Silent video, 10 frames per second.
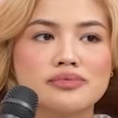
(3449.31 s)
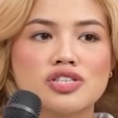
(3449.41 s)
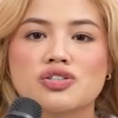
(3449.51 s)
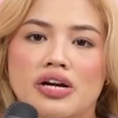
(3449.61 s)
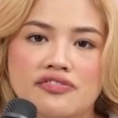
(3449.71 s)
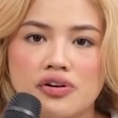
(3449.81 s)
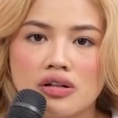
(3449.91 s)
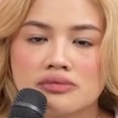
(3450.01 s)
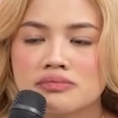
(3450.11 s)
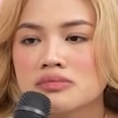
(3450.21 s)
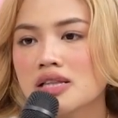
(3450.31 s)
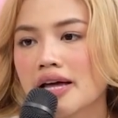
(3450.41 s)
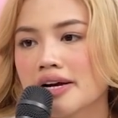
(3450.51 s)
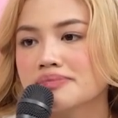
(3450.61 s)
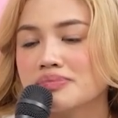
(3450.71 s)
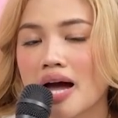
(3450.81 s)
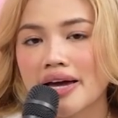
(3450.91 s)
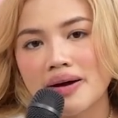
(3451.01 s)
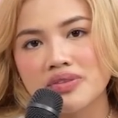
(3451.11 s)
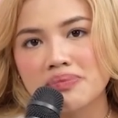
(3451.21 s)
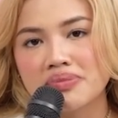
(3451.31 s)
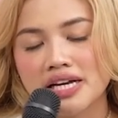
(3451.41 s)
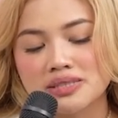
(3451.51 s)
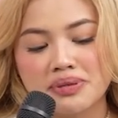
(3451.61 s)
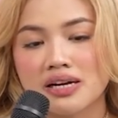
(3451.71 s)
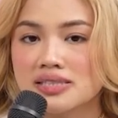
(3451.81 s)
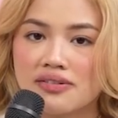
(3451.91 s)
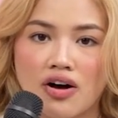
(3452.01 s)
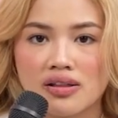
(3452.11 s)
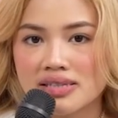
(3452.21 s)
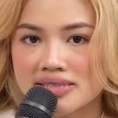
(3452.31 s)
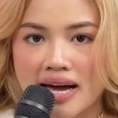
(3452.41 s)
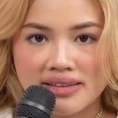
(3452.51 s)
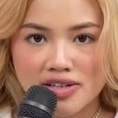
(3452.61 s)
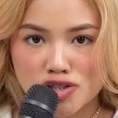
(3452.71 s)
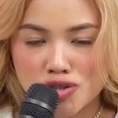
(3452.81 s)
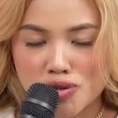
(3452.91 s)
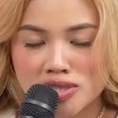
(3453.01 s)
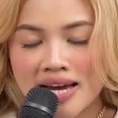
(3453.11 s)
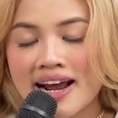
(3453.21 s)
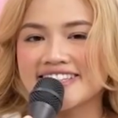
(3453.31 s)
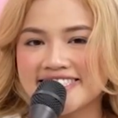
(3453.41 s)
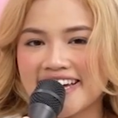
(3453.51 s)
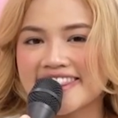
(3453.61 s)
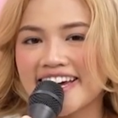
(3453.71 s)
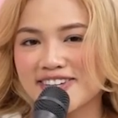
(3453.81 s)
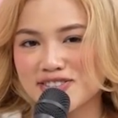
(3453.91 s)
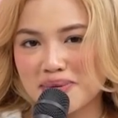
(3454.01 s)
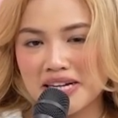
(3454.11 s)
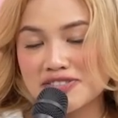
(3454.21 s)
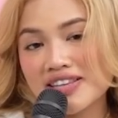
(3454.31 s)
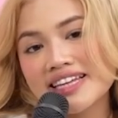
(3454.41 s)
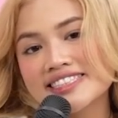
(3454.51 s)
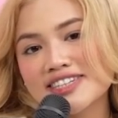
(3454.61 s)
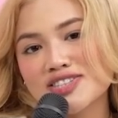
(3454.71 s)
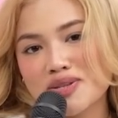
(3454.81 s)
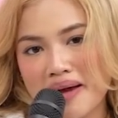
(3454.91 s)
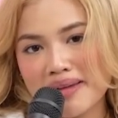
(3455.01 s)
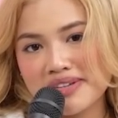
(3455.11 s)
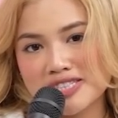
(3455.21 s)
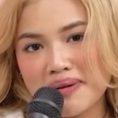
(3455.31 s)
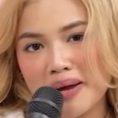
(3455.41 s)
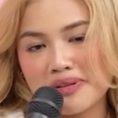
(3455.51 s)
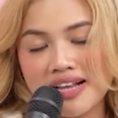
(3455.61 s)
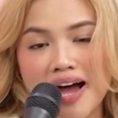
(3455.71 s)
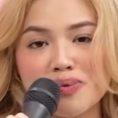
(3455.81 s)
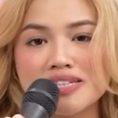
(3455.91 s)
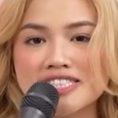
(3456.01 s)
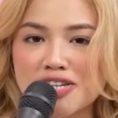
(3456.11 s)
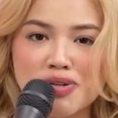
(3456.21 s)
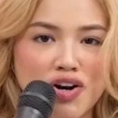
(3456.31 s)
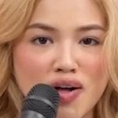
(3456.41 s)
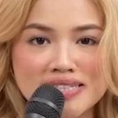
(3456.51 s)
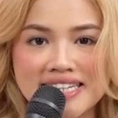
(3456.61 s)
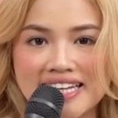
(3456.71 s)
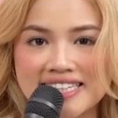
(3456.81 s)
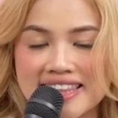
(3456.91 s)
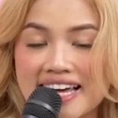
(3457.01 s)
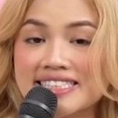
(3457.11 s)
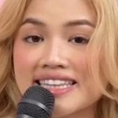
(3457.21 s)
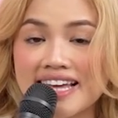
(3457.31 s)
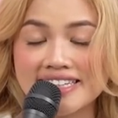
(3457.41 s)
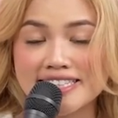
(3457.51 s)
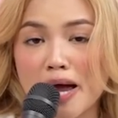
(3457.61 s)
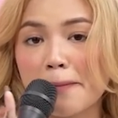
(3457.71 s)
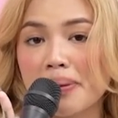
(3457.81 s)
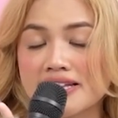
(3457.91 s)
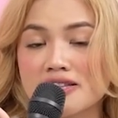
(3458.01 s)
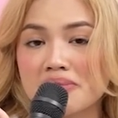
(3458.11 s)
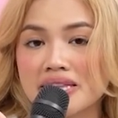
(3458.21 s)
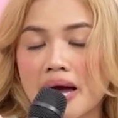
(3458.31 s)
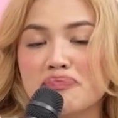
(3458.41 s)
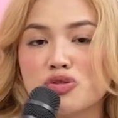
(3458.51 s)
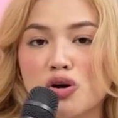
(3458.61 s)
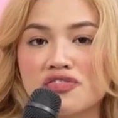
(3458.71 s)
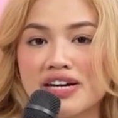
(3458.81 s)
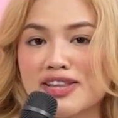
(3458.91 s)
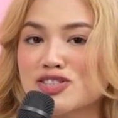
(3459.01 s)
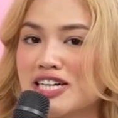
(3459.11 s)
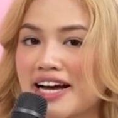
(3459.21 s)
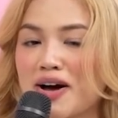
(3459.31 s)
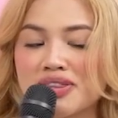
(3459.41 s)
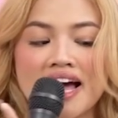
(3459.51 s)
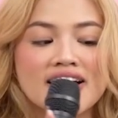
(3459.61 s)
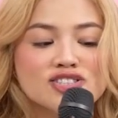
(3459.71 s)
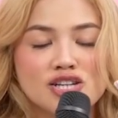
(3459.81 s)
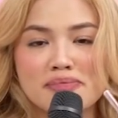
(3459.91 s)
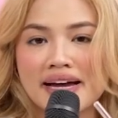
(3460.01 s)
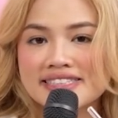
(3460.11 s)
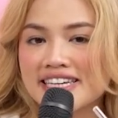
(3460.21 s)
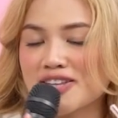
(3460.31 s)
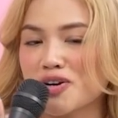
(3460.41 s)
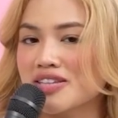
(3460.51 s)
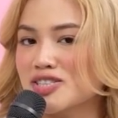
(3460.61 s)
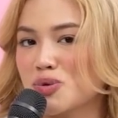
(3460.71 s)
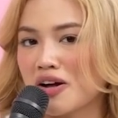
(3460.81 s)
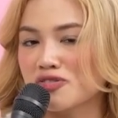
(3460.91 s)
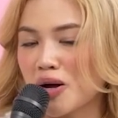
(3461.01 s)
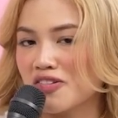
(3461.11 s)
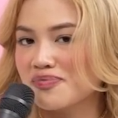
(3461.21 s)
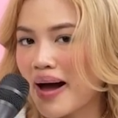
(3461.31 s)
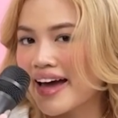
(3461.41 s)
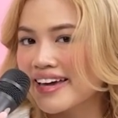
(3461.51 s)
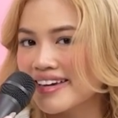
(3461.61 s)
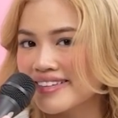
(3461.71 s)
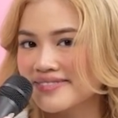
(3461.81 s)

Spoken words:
I'm just grateful. Like, I am that bitch because of all these daddy issues. That said, thank you so much for listening to the Bad Bitch Bible. I will see you girls, gays, and days next time. But in the meantime, don't forget to check out GMAX Keto this 12/12. Bye!